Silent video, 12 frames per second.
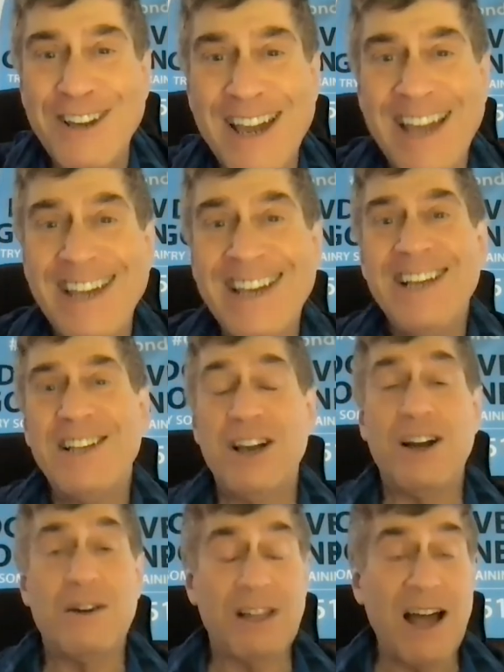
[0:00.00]
okay
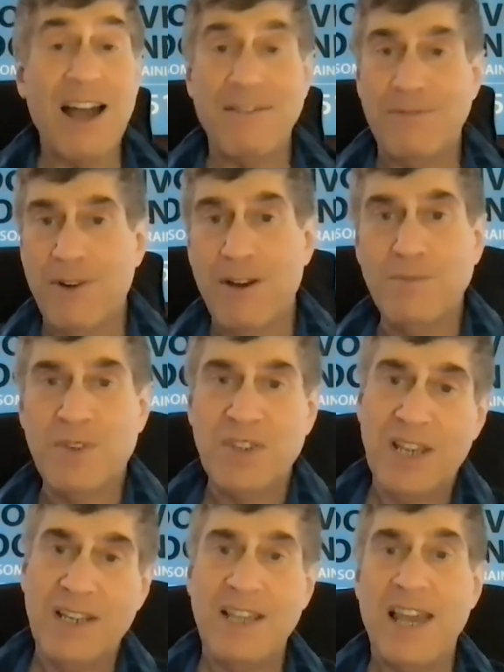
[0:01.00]
uh, live from
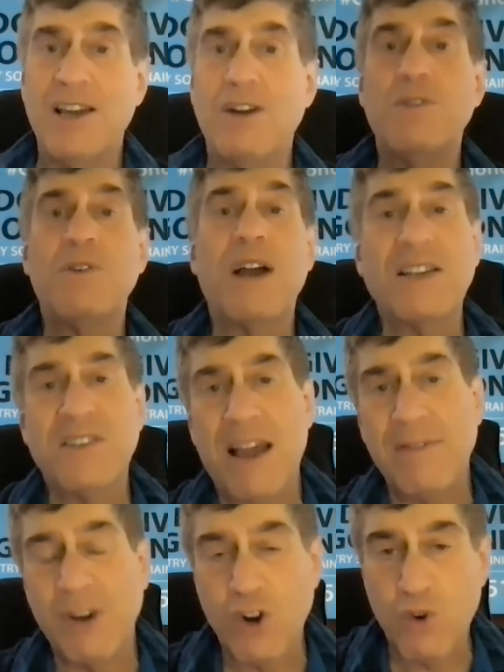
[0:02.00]
san diego you guys
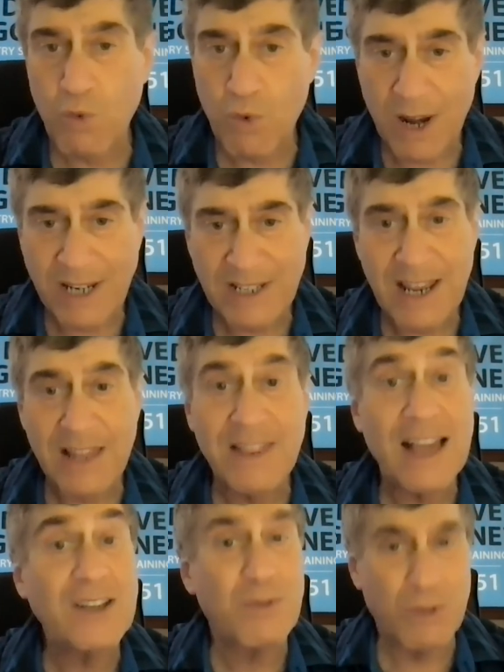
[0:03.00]
have a great day
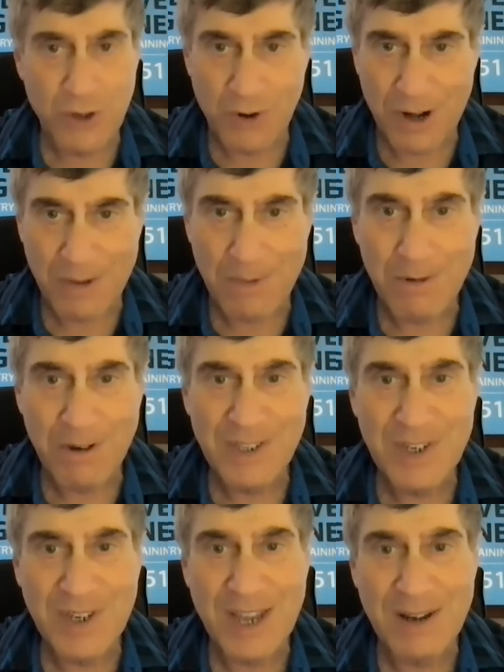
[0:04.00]
thanks for joining me
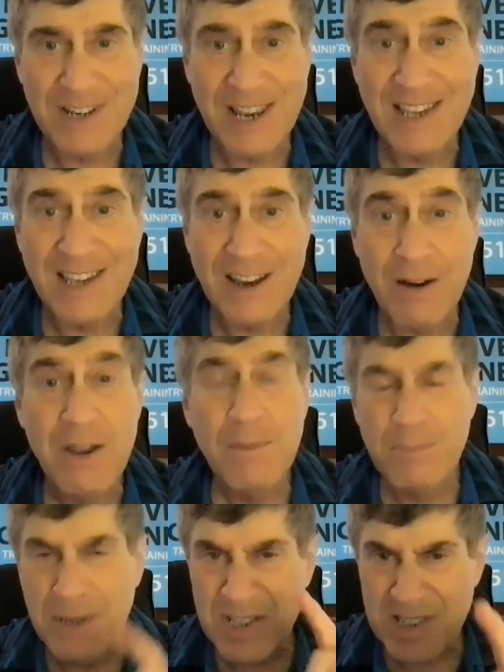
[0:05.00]
once again take care
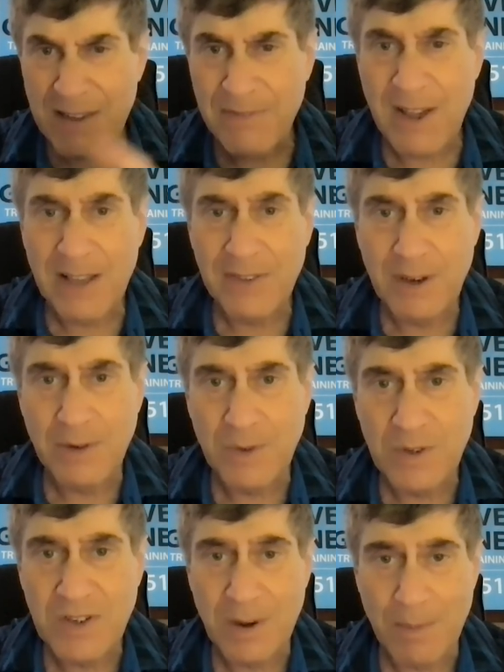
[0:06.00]
be safe out there
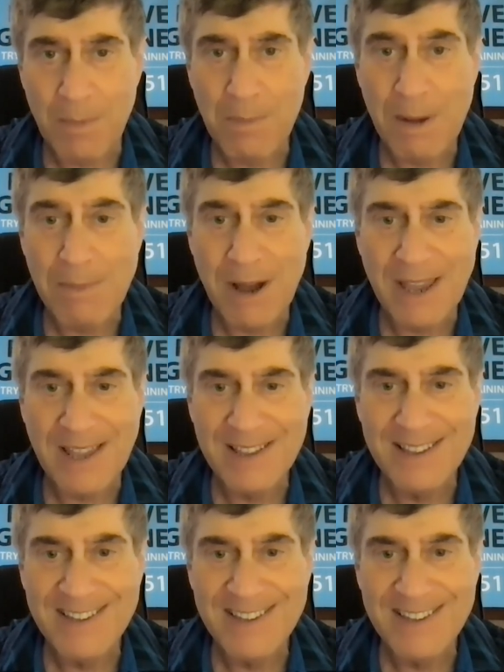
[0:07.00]
this summer bye bye